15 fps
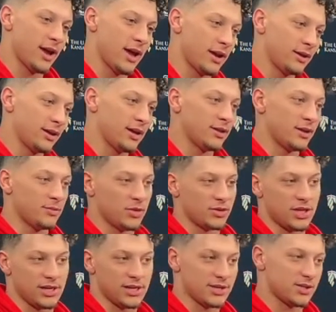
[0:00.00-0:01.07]
and getting them the
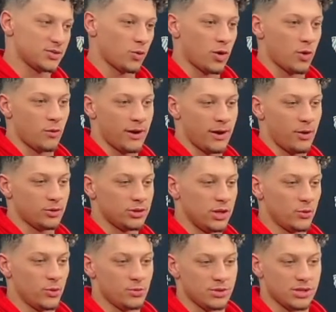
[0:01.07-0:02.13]
tickets squared away,
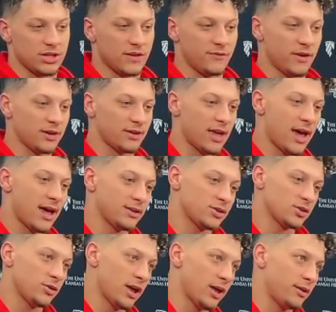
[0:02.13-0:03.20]
hotel rooms and stuff like that. And
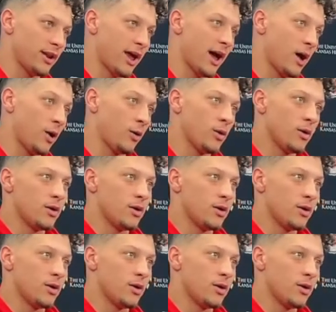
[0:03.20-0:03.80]
so that now